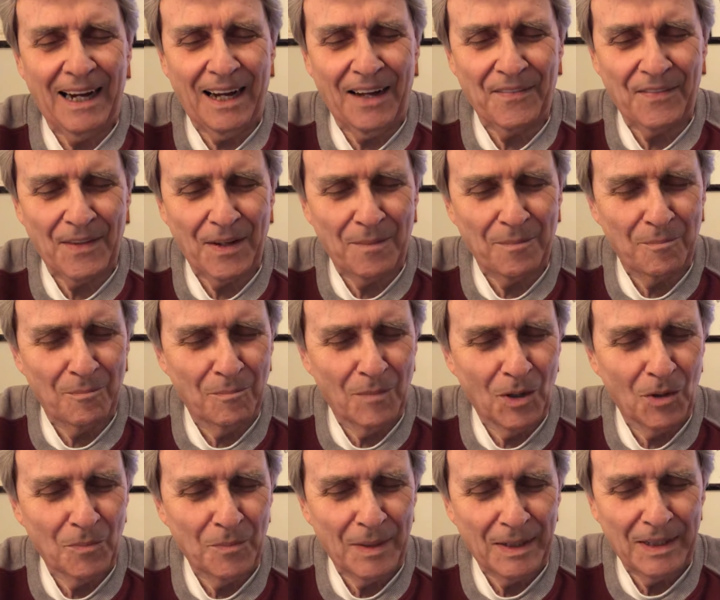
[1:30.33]
on the
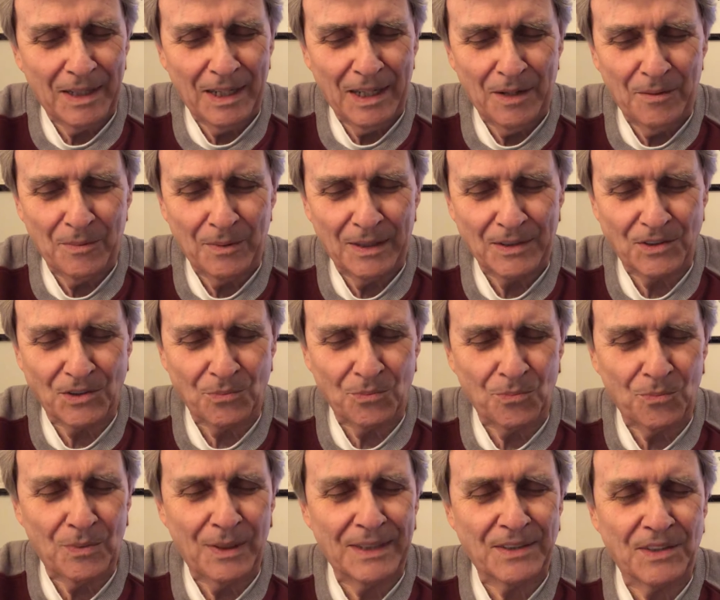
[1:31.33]
moment he was
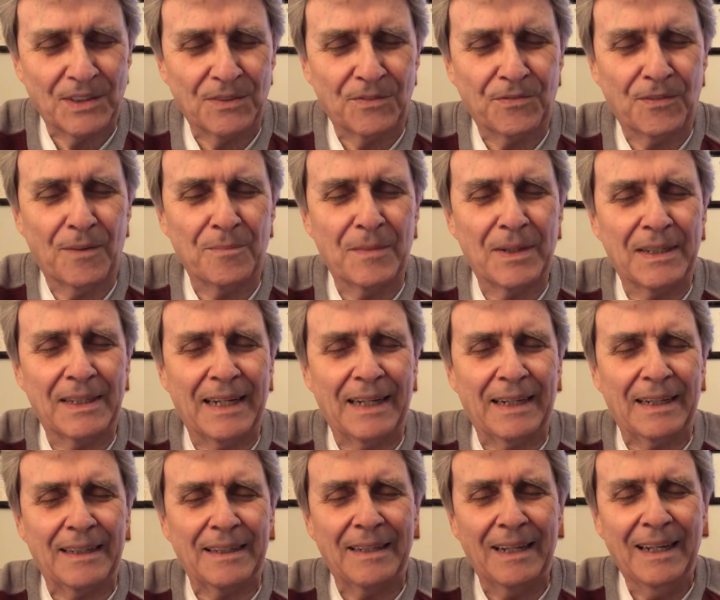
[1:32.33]
risen from the
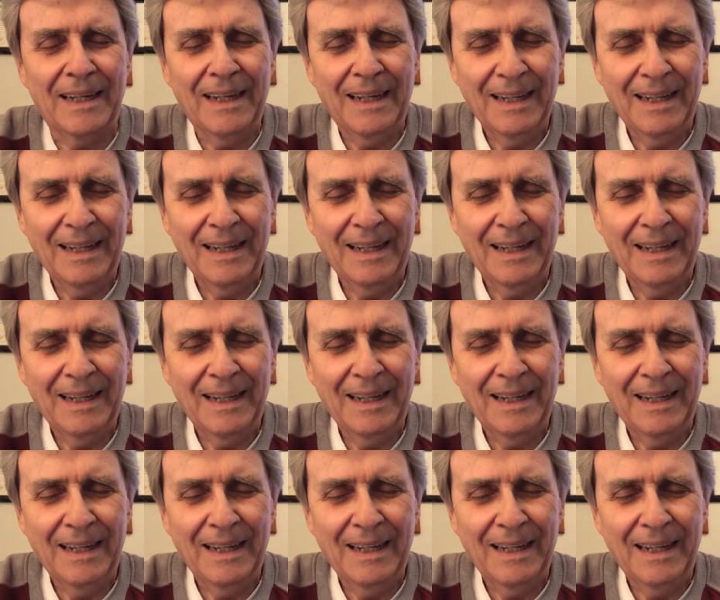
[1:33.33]
dead